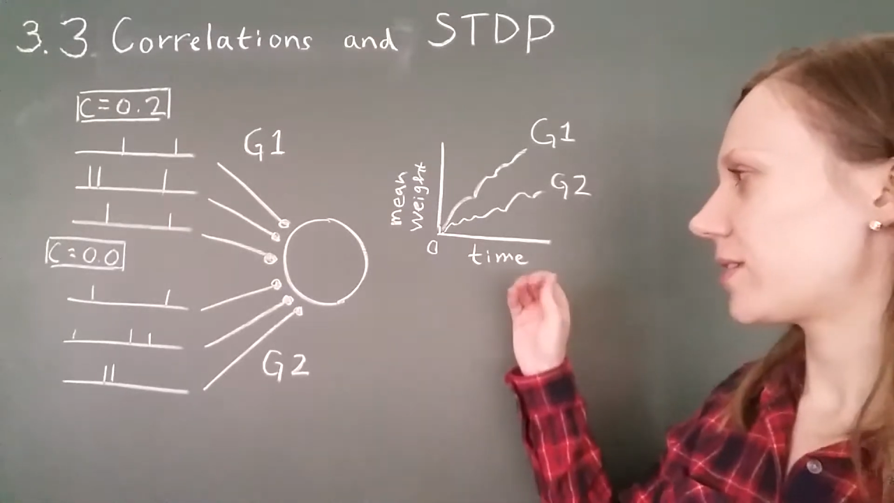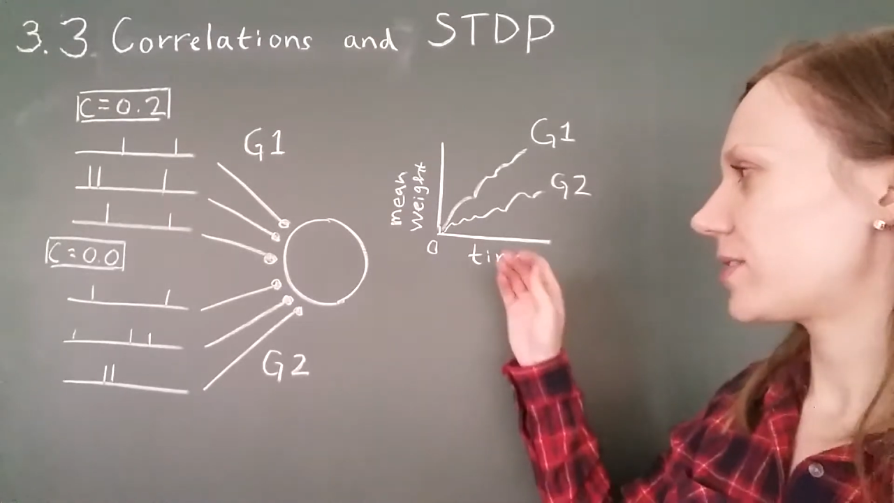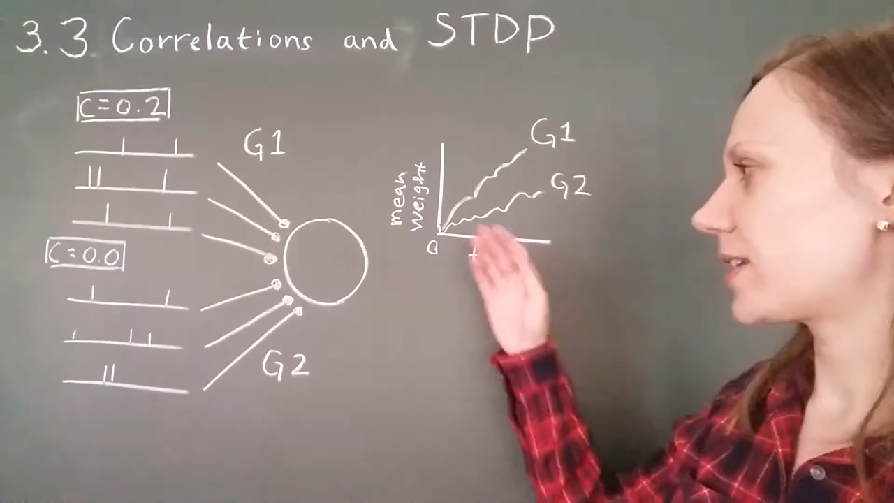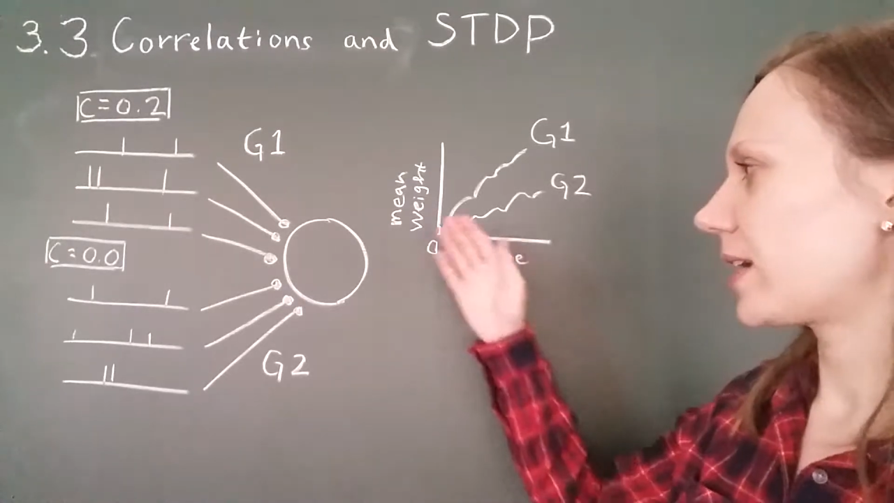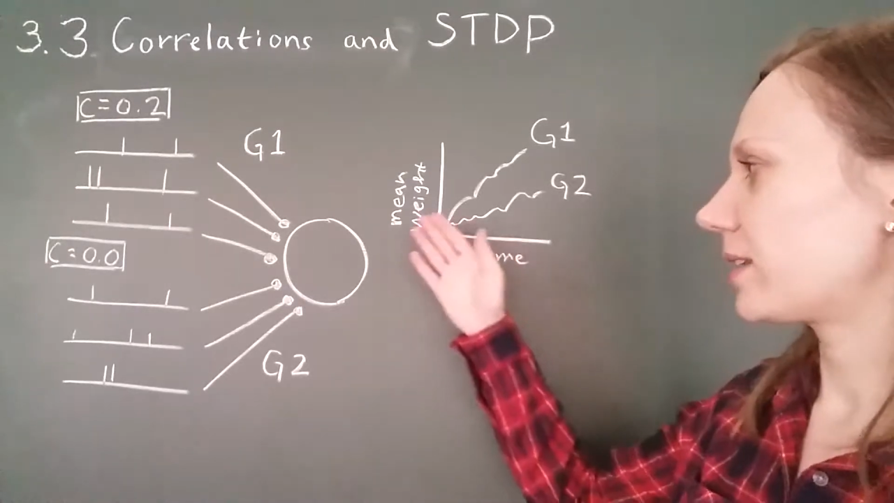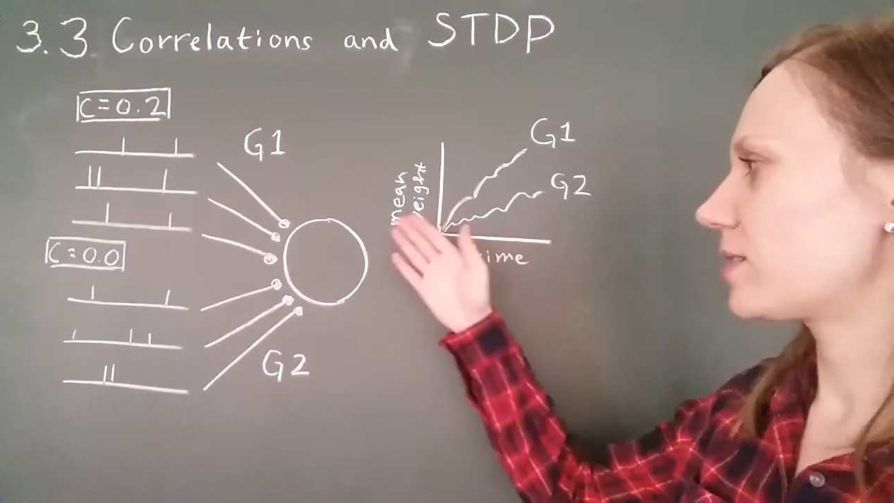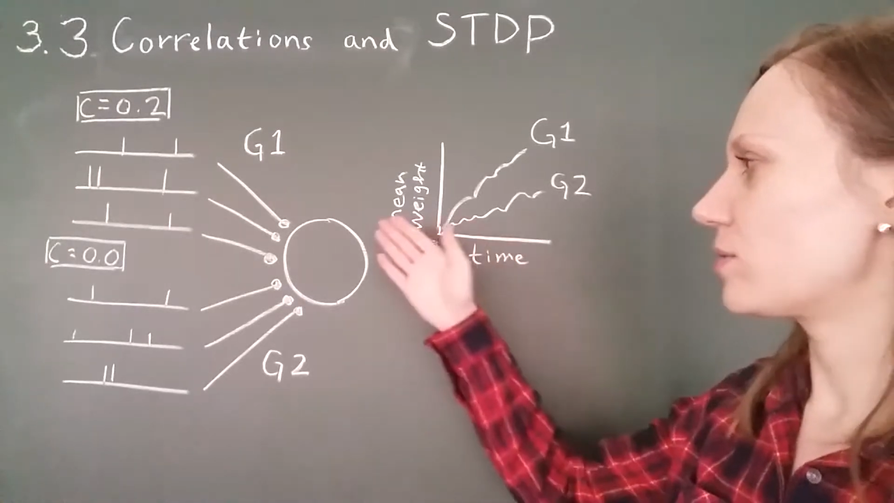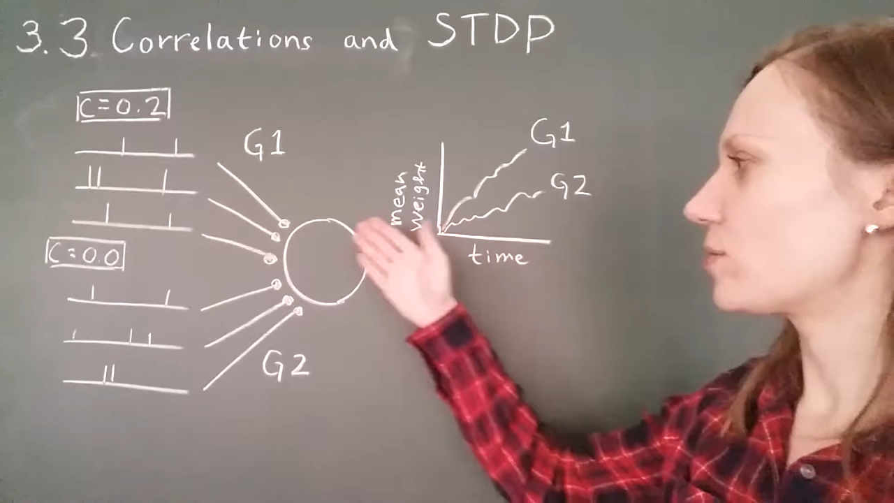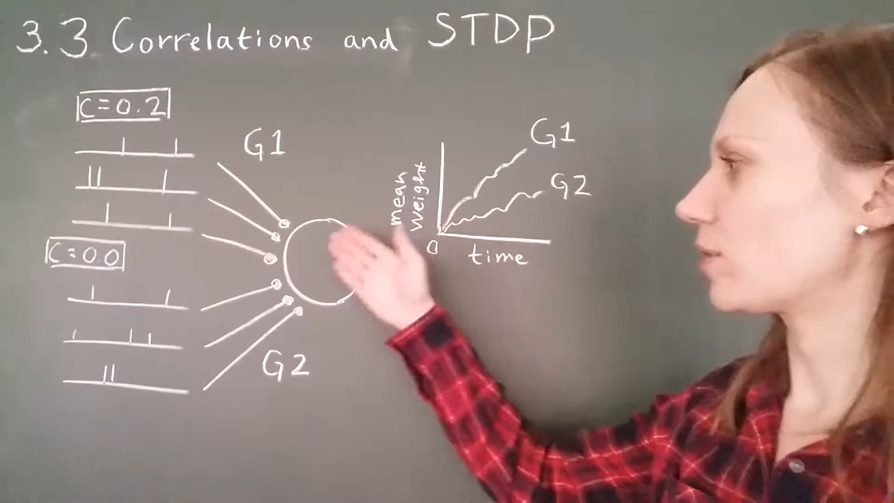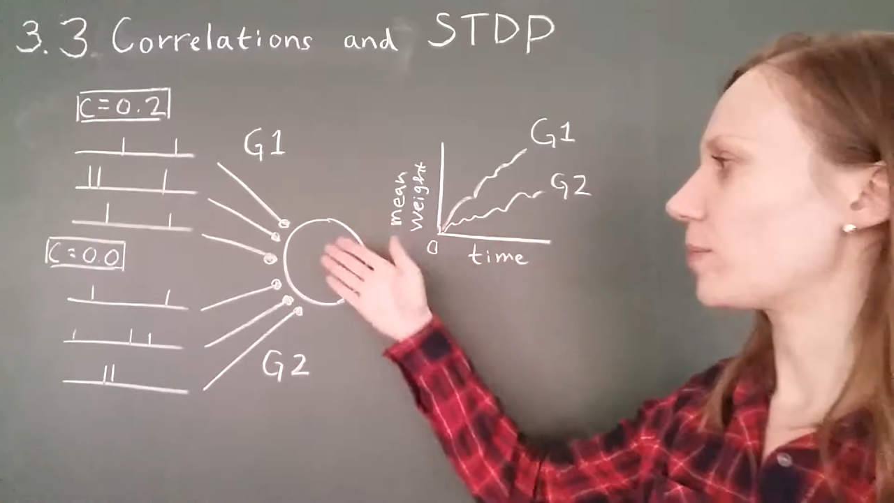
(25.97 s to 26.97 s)
us take this
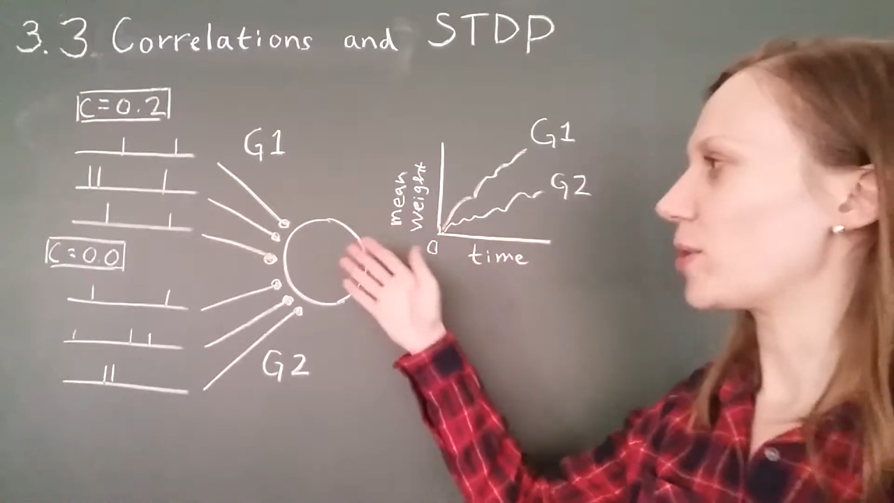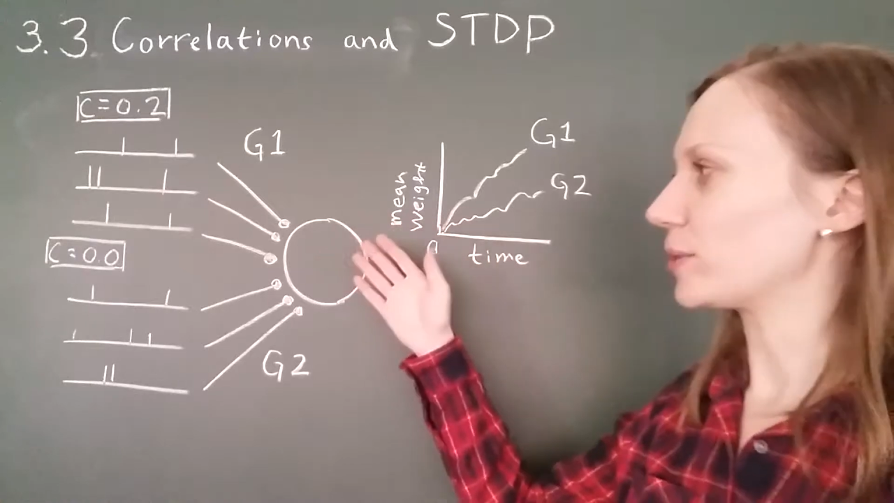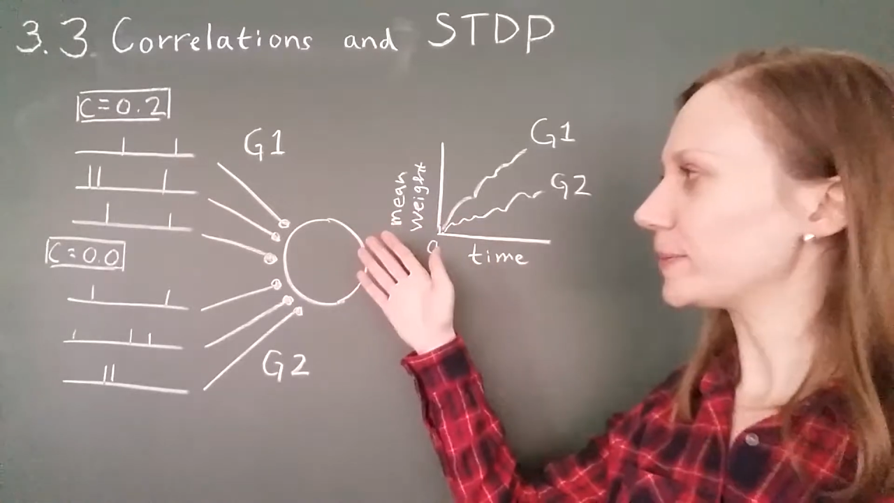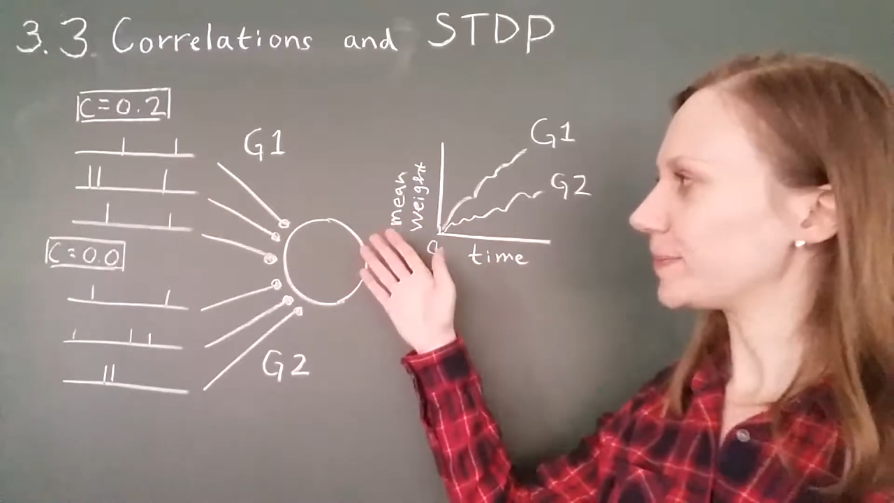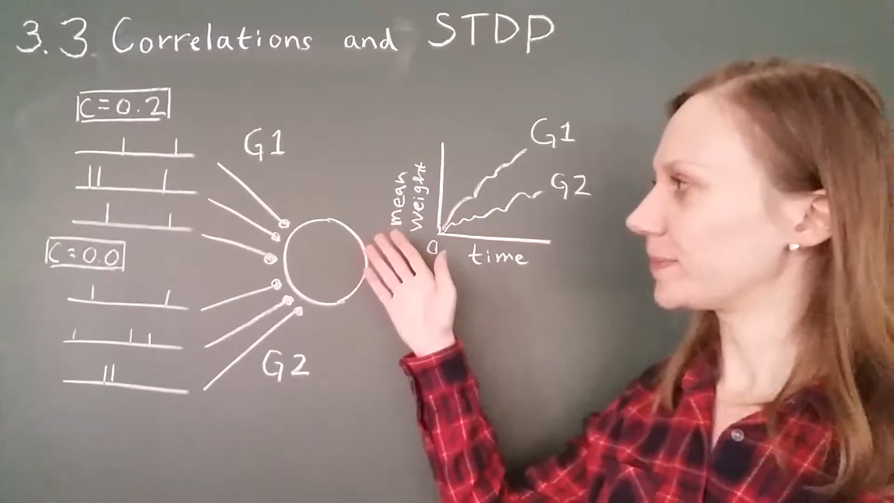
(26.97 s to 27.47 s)
neuron model